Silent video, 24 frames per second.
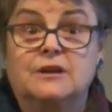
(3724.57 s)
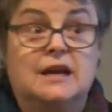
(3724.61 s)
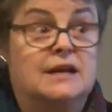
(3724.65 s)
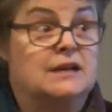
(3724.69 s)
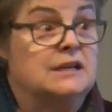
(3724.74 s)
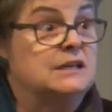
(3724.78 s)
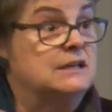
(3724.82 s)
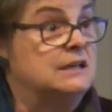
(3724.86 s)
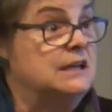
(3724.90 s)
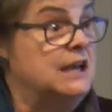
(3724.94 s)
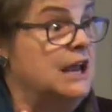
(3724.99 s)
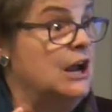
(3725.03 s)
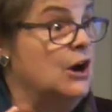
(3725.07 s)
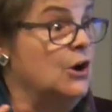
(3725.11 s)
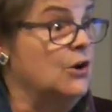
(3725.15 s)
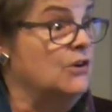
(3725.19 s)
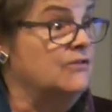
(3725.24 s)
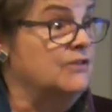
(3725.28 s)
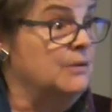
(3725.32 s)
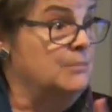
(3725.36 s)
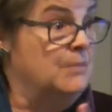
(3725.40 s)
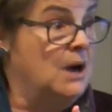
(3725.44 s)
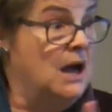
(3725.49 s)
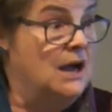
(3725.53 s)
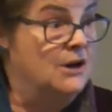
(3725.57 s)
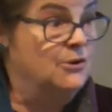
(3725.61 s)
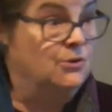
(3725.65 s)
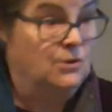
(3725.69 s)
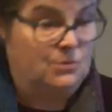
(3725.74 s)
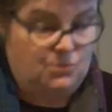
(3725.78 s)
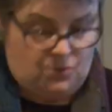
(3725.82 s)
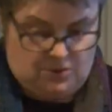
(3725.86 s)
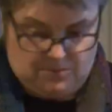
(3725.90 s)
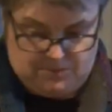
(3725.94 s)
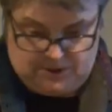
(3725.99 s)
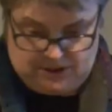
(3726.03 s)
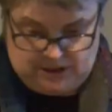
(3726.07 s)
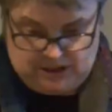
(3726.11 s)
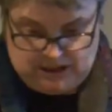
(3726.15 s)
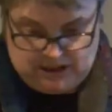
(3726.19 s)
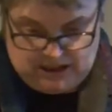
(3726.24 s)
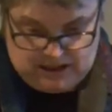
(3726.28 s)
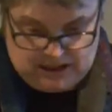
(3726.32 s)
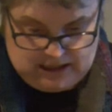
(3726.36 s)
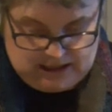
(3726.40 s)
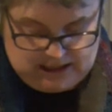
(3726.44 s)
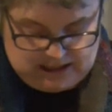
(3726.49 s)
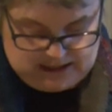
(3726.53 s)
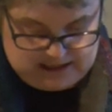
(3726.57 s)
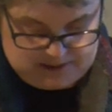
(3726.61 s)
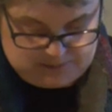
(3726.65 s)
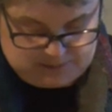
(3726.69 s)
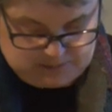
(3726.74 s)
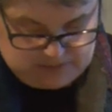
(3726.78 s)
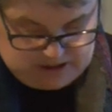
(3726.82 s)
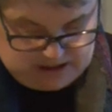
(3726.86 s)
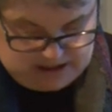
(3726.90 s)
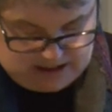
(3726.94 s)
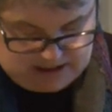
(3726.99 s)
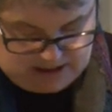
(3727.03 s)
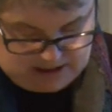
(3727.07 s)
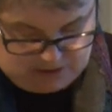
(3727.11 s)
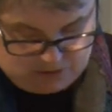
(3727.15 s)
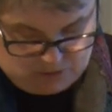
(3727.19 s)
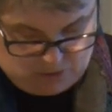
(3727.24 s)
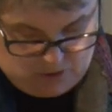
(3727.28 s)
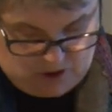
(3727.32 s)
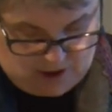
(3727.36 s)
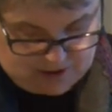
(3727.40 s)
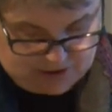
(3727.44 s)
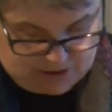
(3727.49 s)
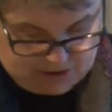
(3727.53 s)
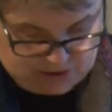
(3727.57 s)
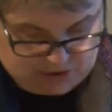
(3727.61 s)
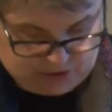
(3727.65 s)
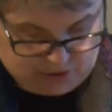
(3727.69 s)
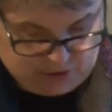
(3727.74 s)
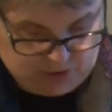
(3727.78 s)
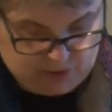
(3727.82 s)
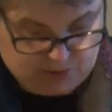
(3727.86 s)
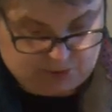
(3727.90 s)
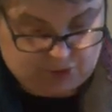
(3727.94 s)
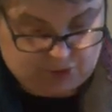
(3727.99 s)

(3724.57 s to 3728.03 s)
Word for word: They didn't care if a migrant woman um, uh, wandered through